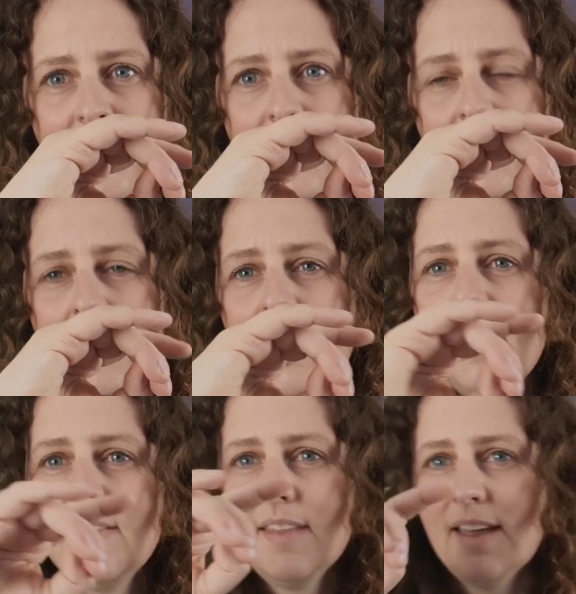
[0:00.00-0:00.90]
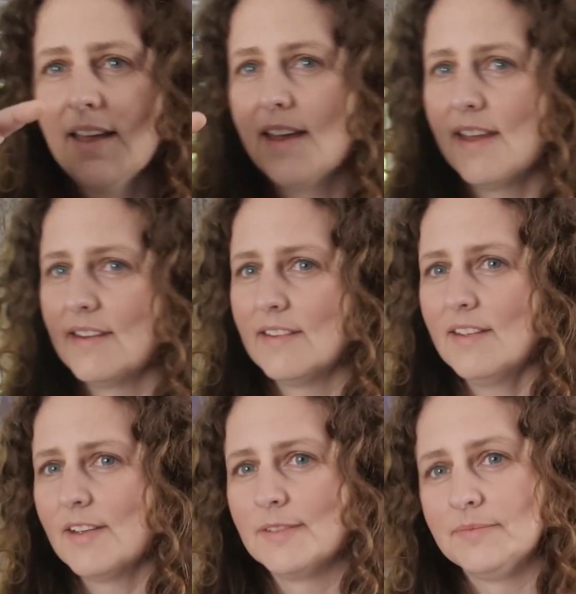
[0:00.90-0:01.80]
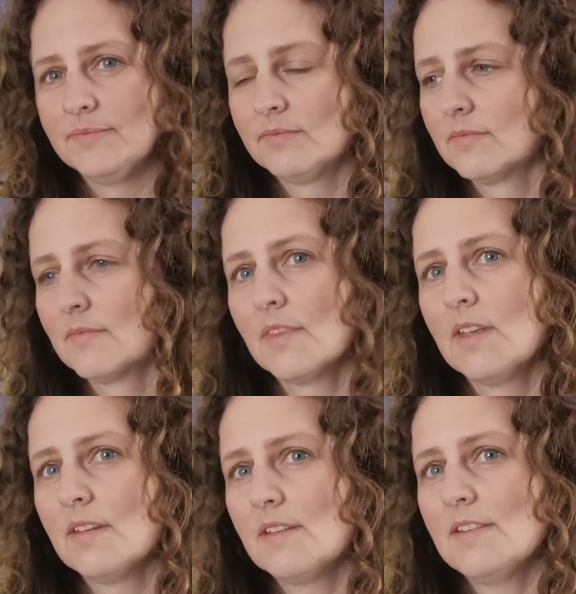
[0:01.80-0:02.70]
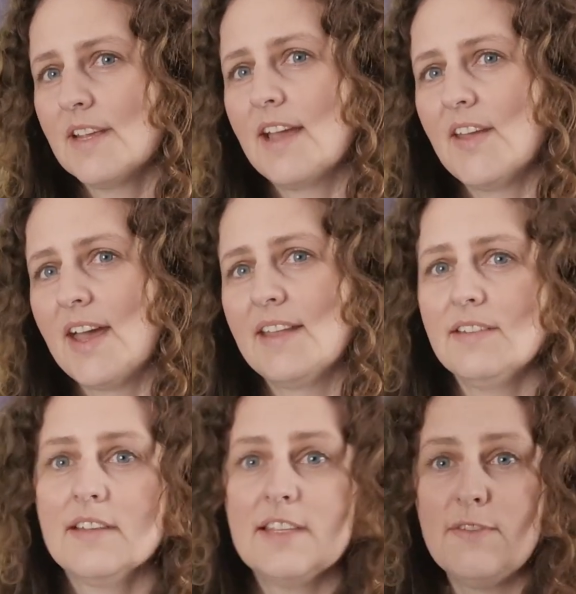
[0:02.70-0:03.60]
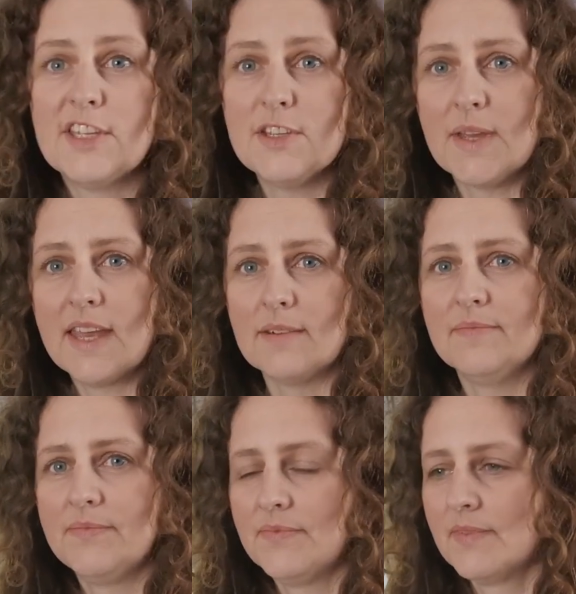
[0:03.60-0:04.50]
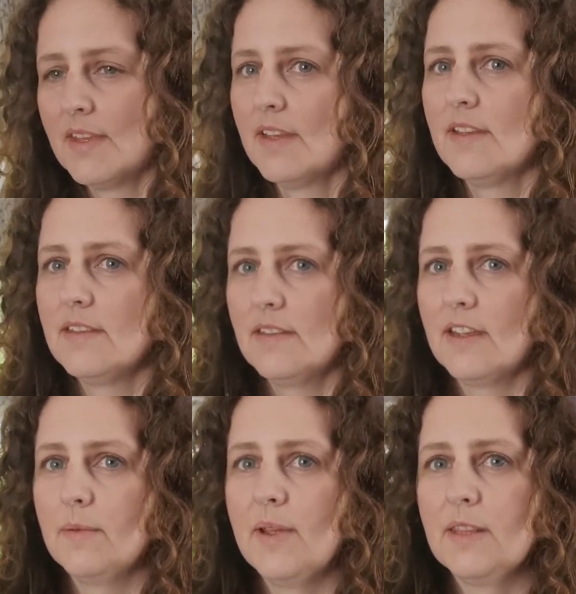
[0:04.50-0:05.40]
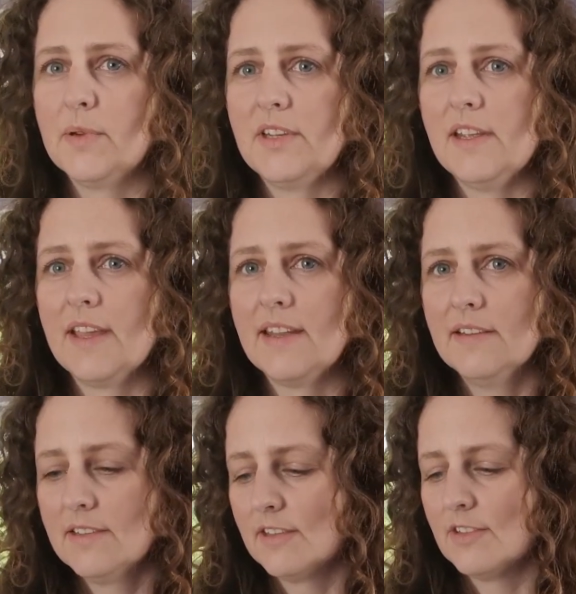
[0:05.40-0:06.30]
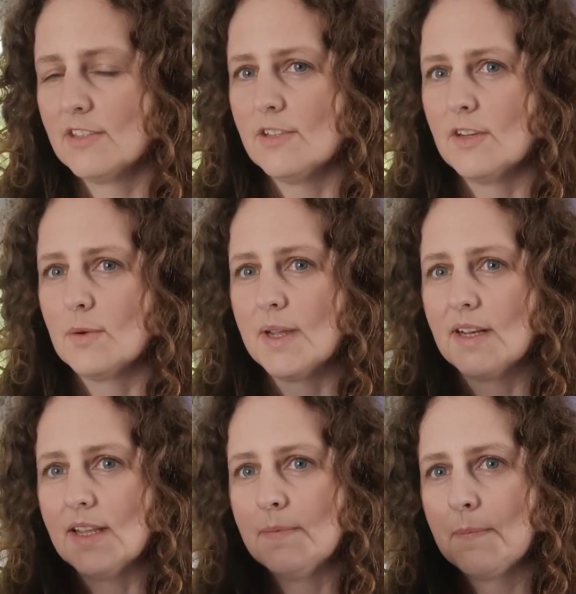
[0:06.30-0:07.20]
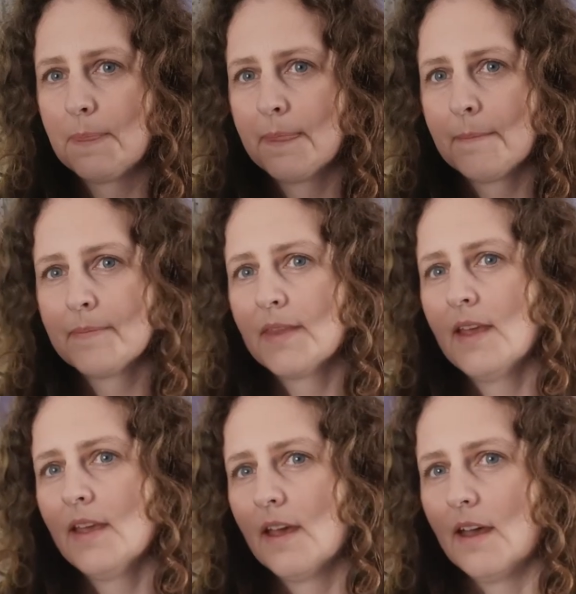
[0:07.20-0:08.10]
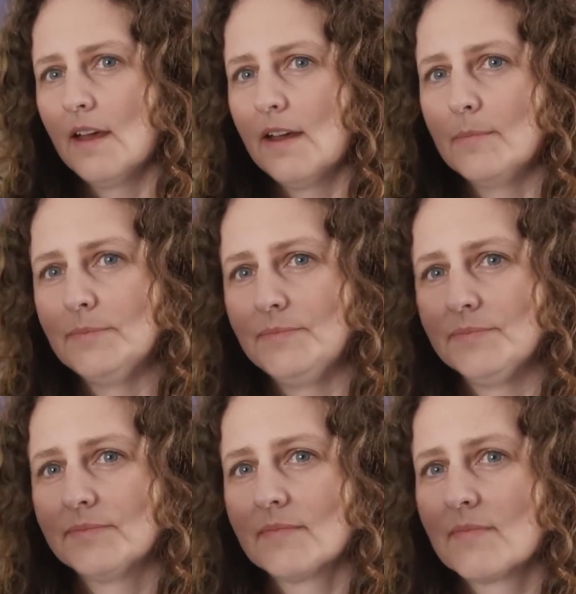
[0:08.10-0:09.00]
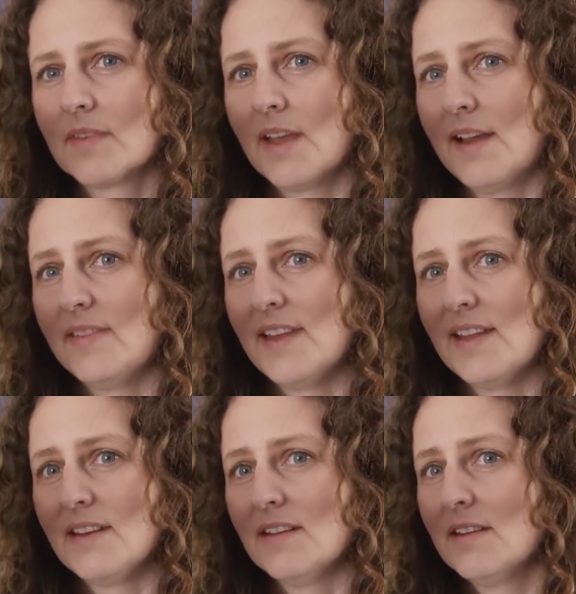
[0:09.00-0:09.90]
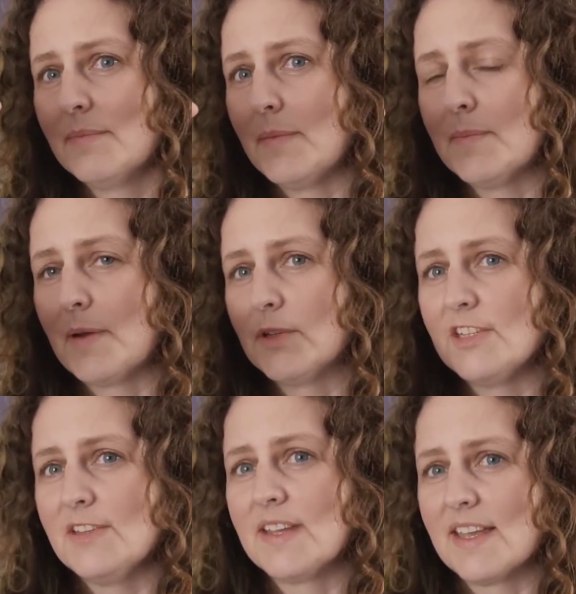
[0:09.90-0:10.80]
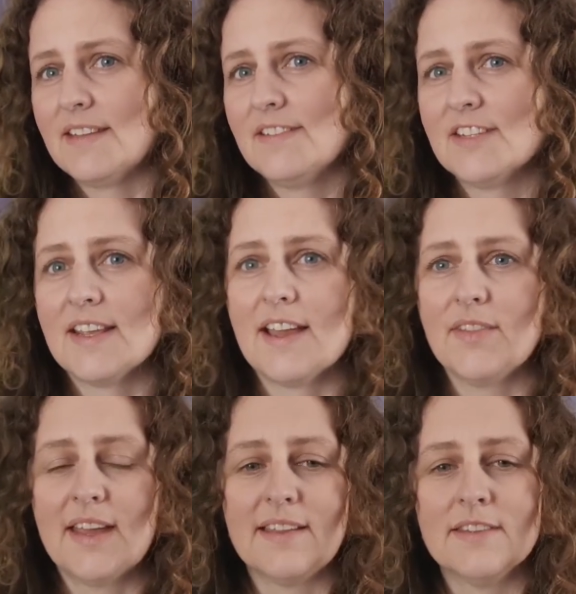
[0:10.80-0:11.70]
And then shake out your hand, see if you can do it again. So you're going to make the bunny again. I'll just do it quickly. And then maybe you might want to do that again, shake out the hand.